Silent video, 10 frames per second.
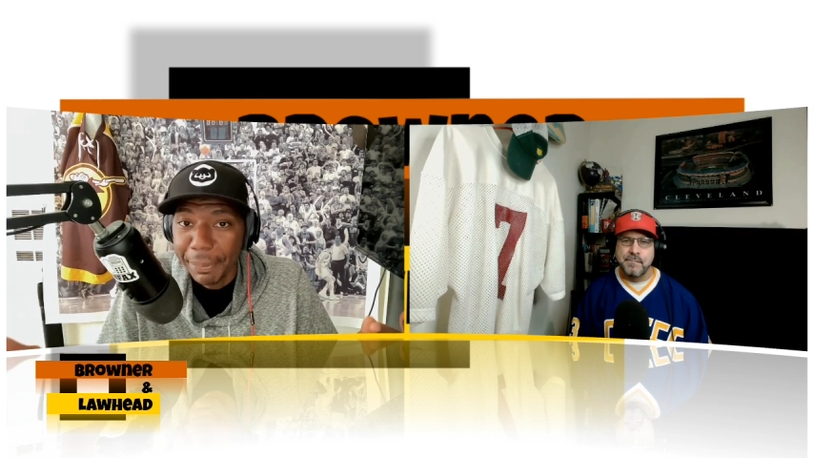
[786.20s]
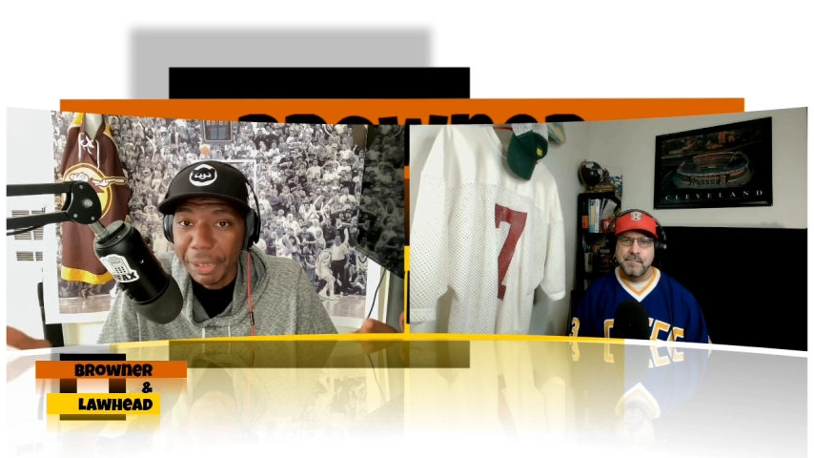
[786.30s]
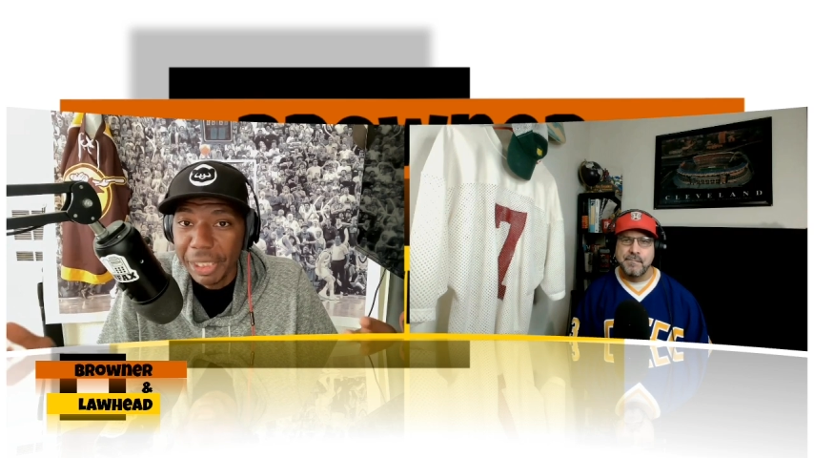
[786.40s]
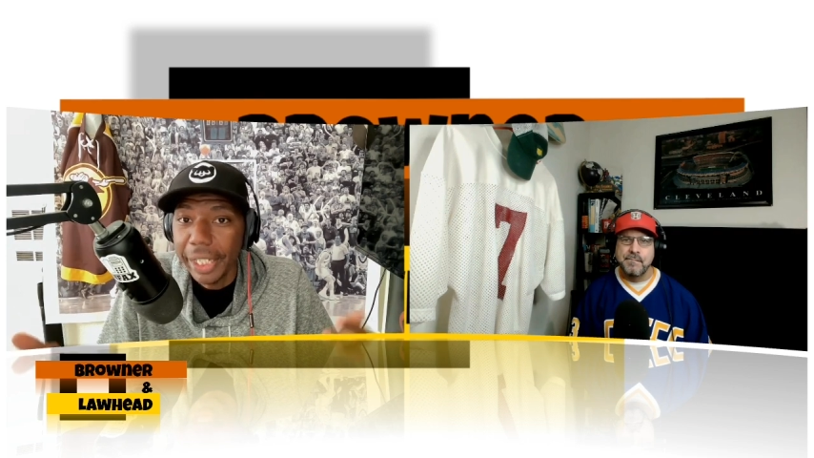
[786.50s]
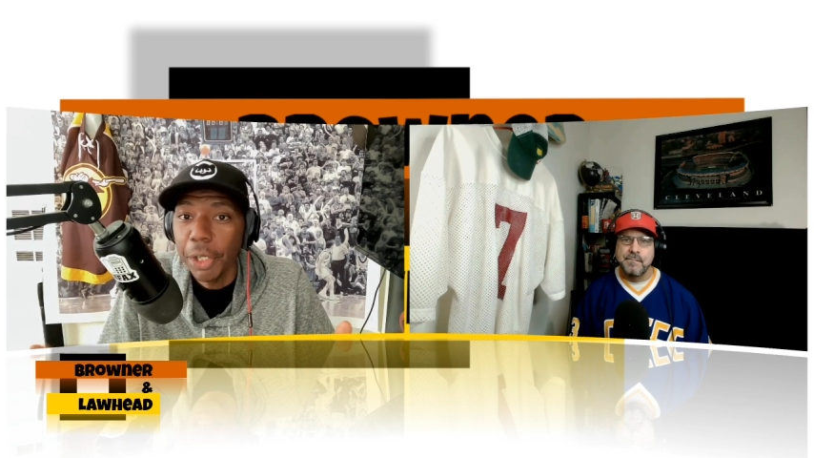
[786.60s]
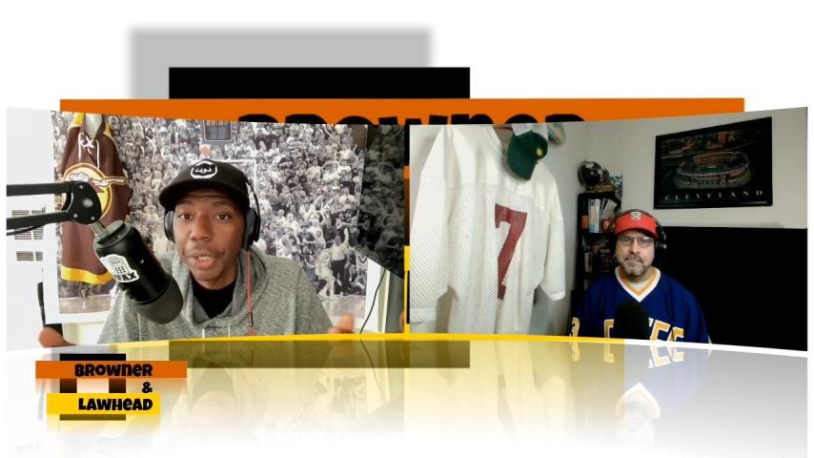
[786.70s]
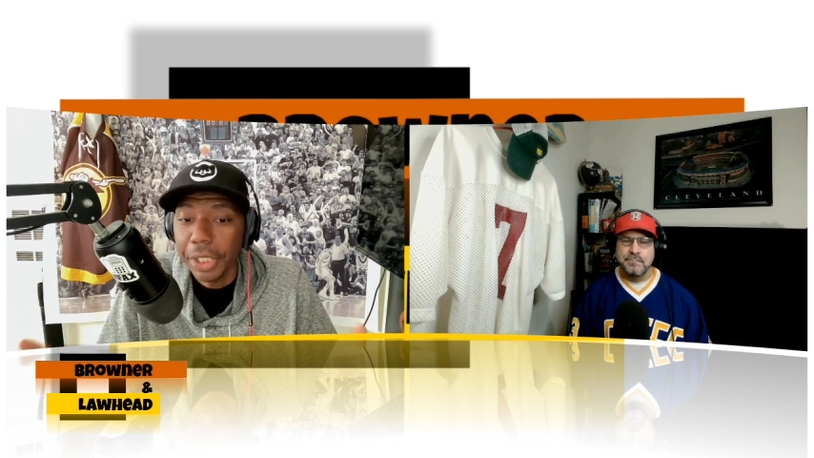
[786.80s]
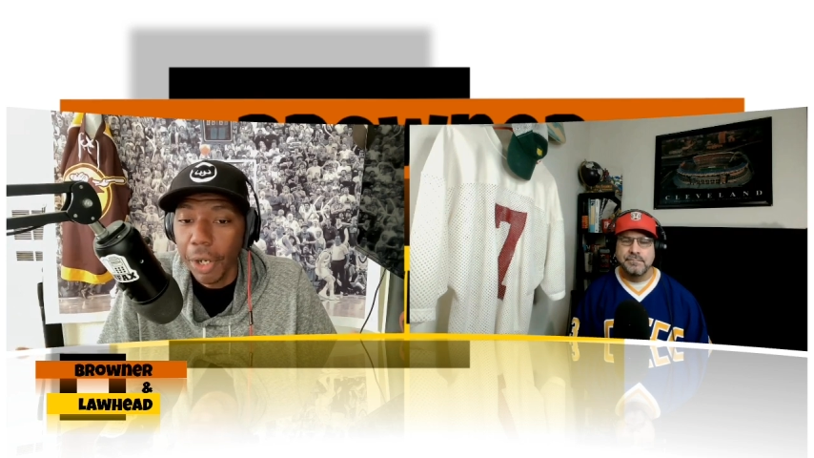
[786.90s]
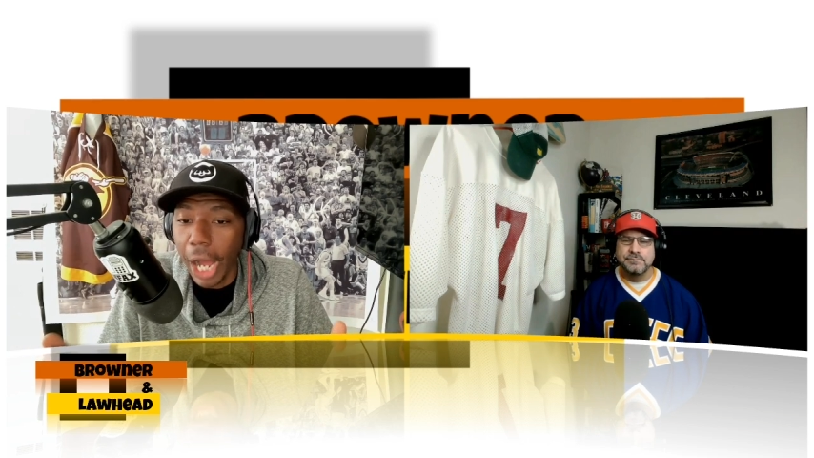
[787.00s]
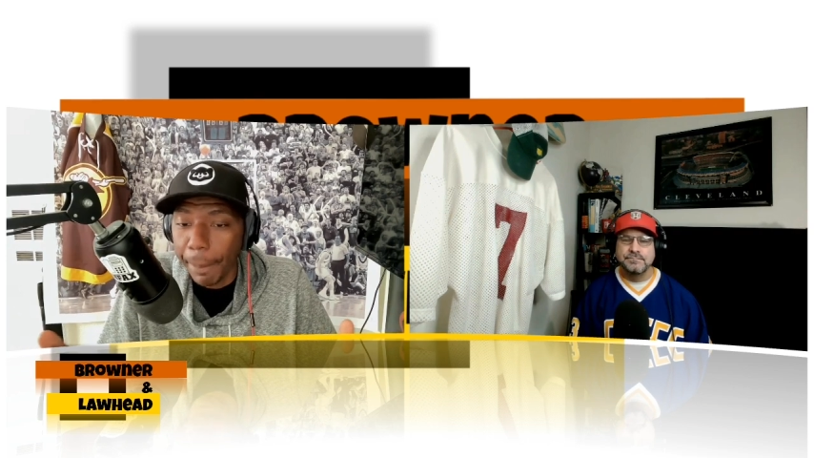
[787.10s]
because I believe
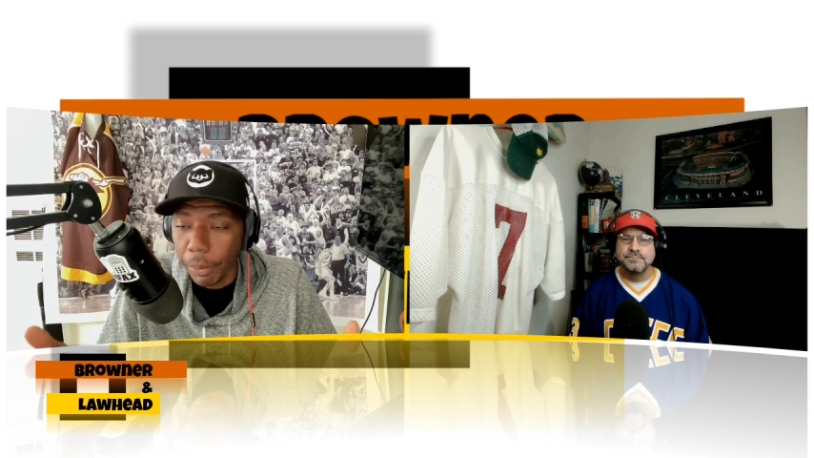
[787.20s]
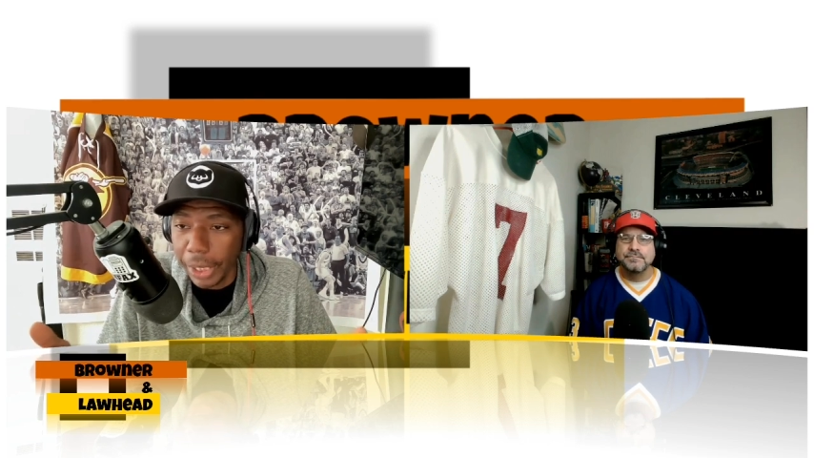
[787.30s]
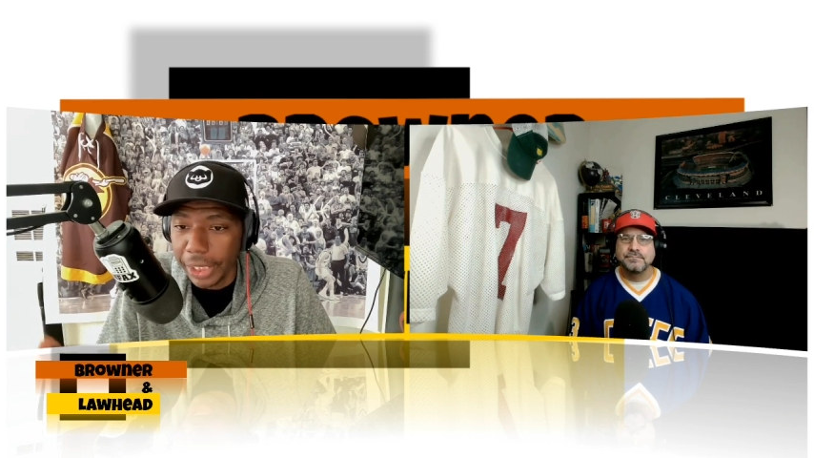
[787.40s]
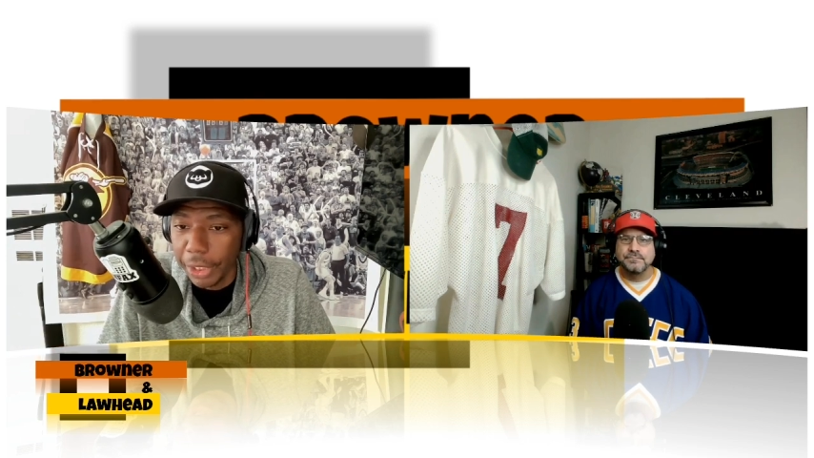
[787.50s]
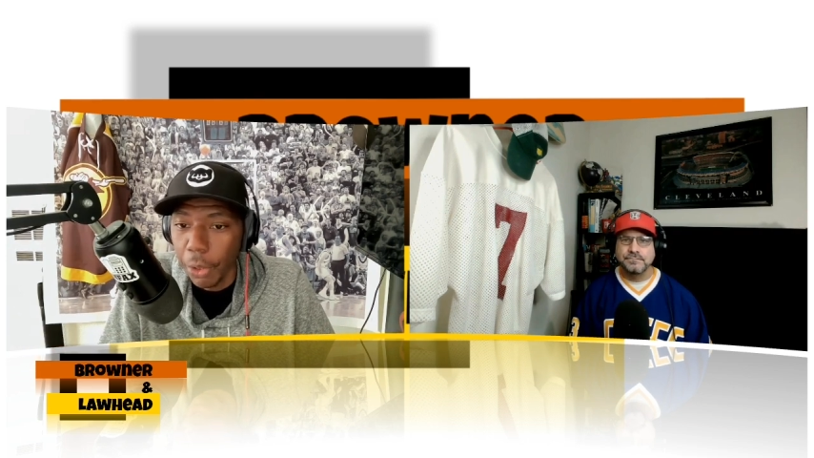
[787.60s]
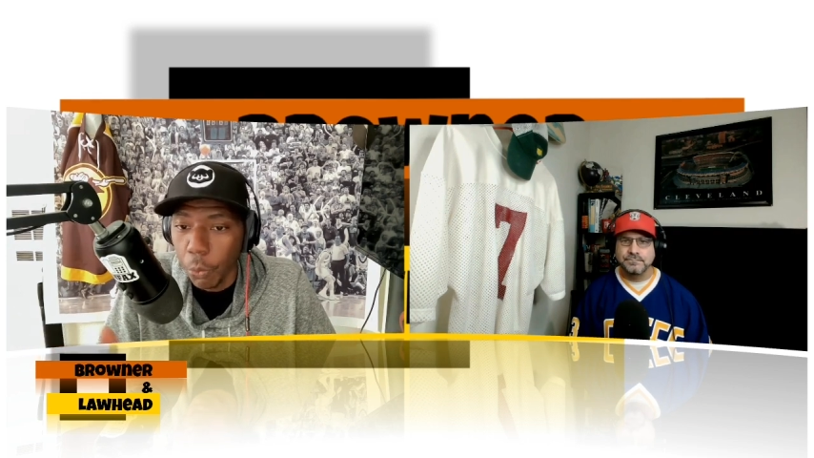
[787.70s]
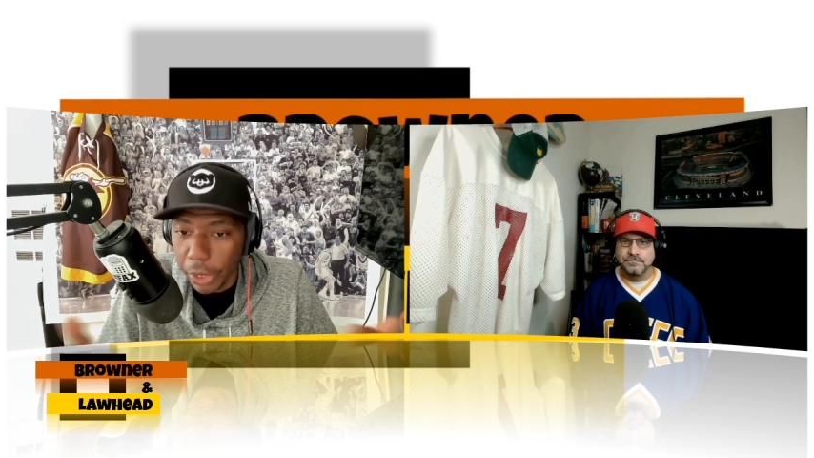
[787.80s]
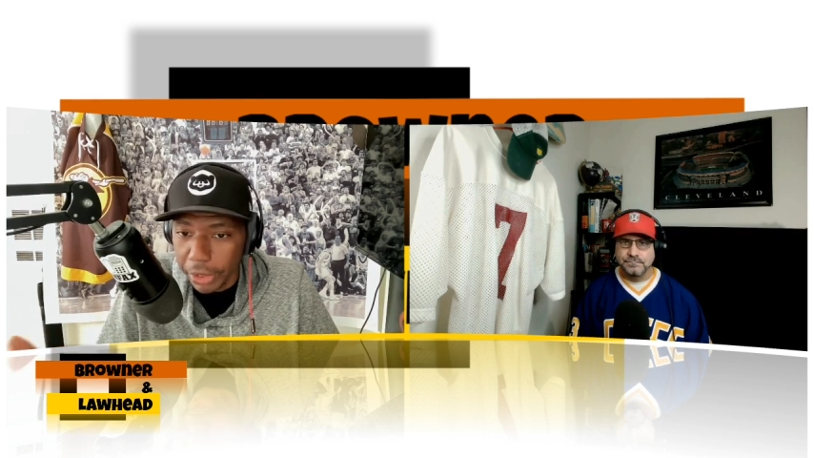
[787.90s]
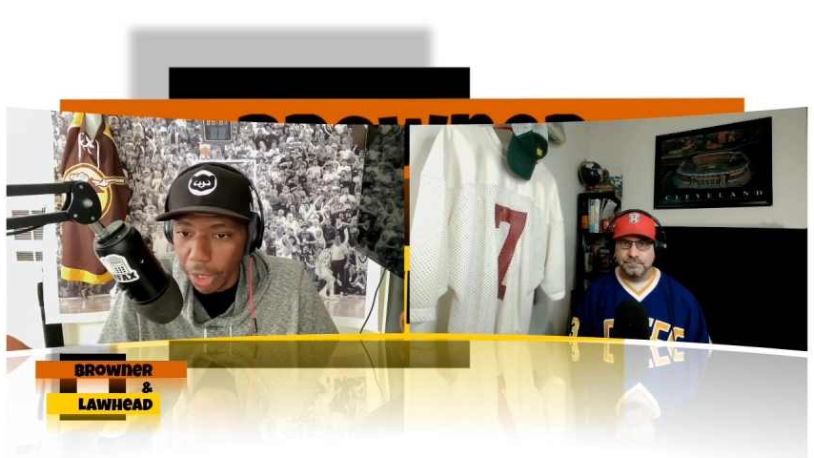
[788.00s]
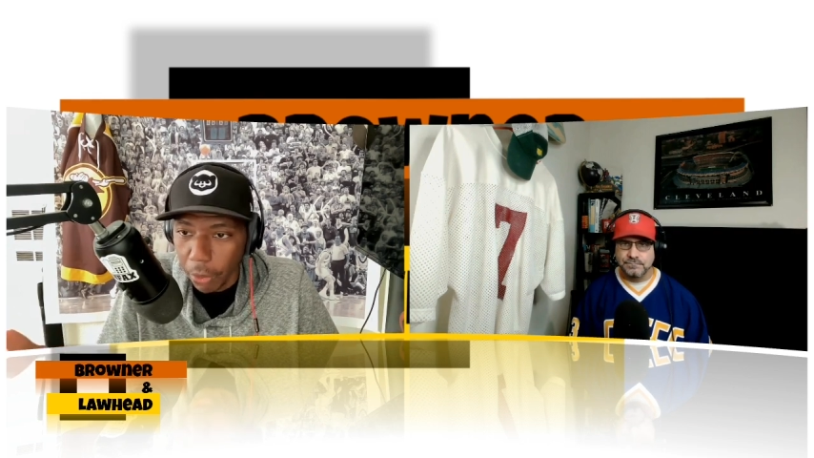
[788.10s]
they know that they're operating
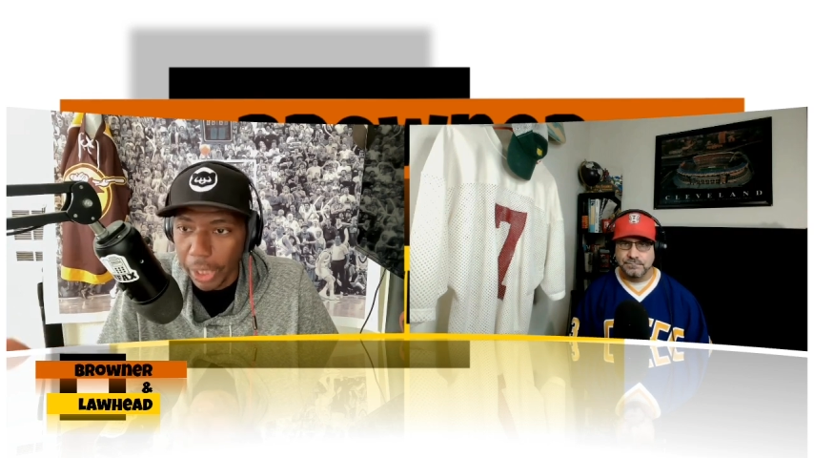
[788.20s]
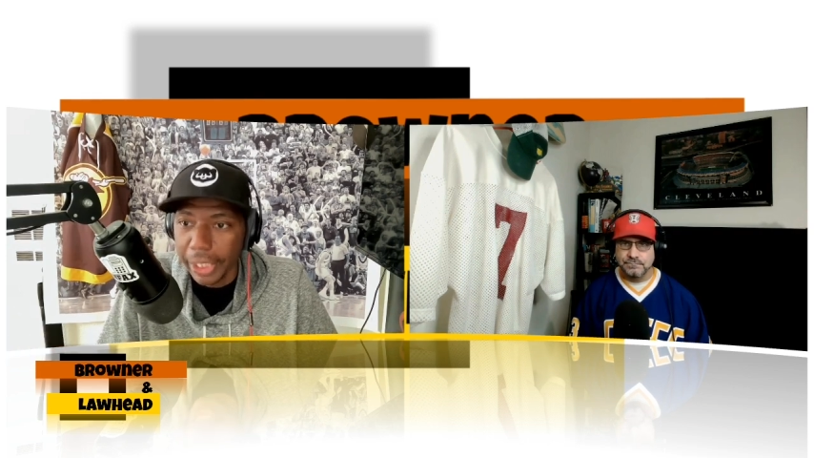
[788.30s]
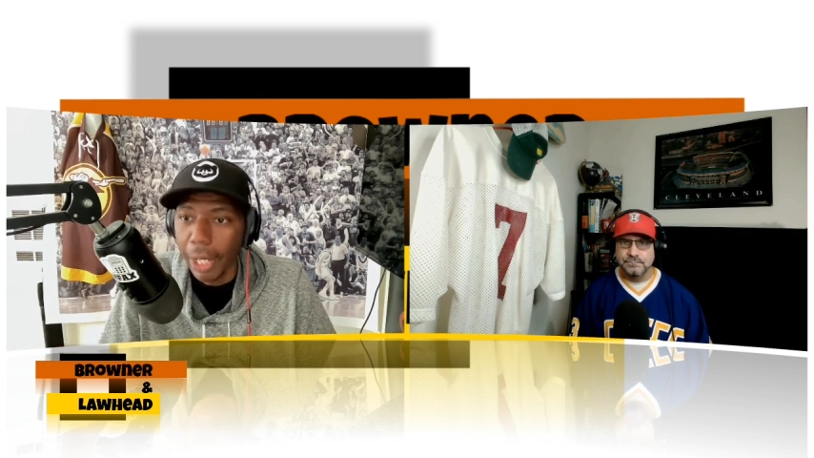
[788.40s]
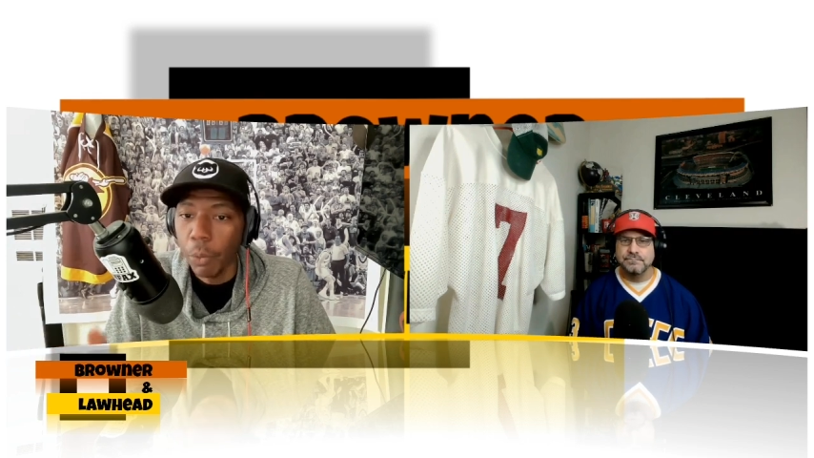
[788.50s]
in a window,